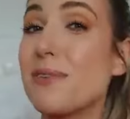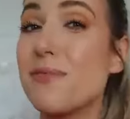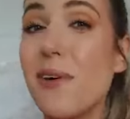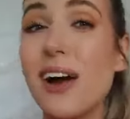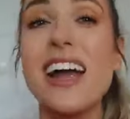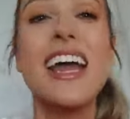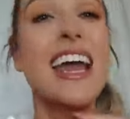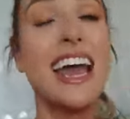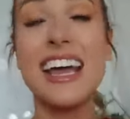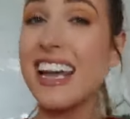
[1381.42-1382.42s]
before
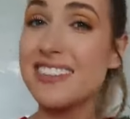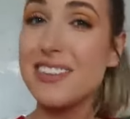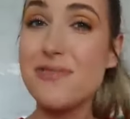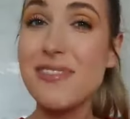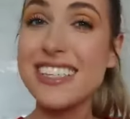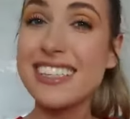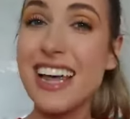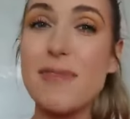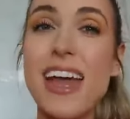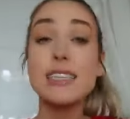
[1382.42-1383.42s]
in case you've missed
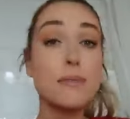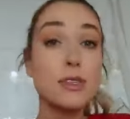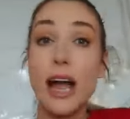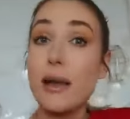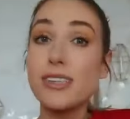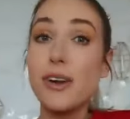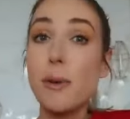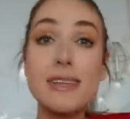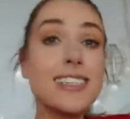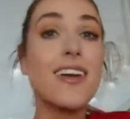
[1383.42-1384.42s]
them, and subscribe so you
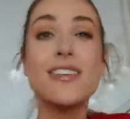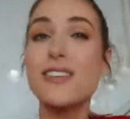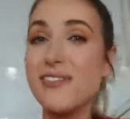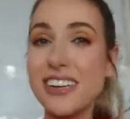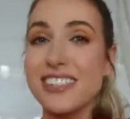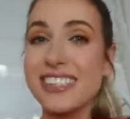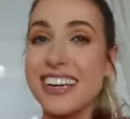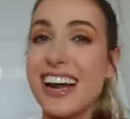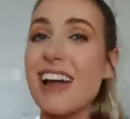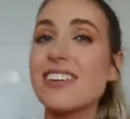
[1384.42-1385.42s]
don't miss out on new videos
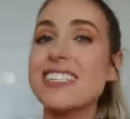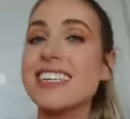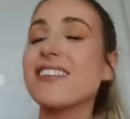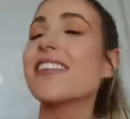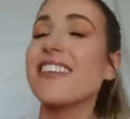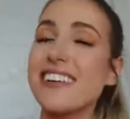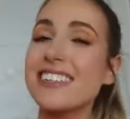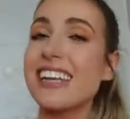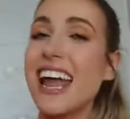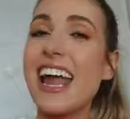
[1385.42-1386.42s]
here every single
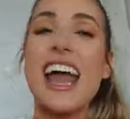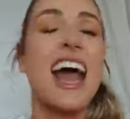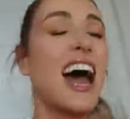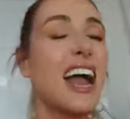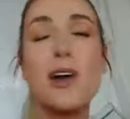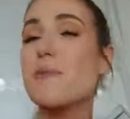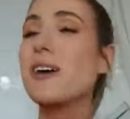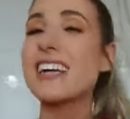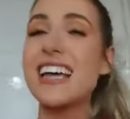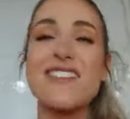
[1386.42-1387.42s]
Thursday. I hope
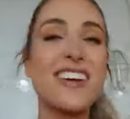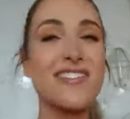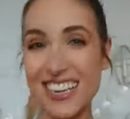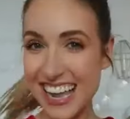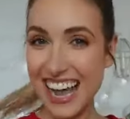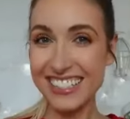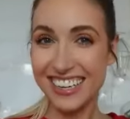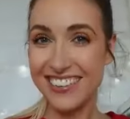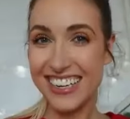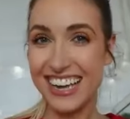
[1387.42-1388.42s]
you guys have a
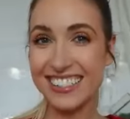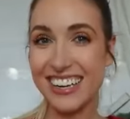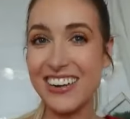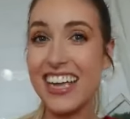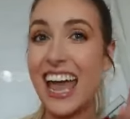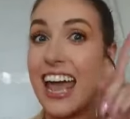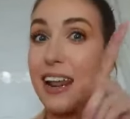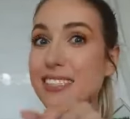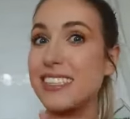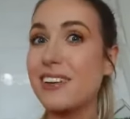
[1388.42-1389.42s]
fantastic, fantastic week,
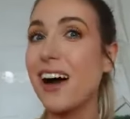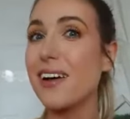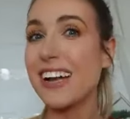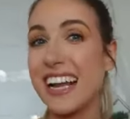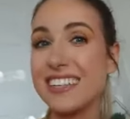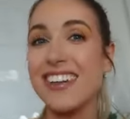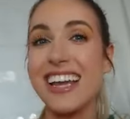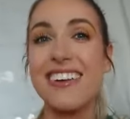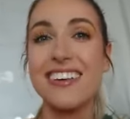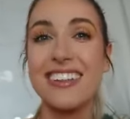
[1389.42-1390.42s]
and I'll see you all in my next
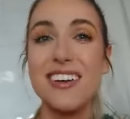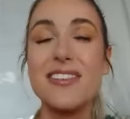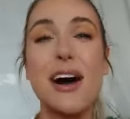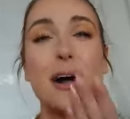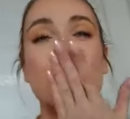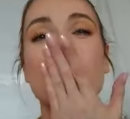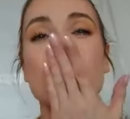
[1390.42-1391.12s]
video. Love you all.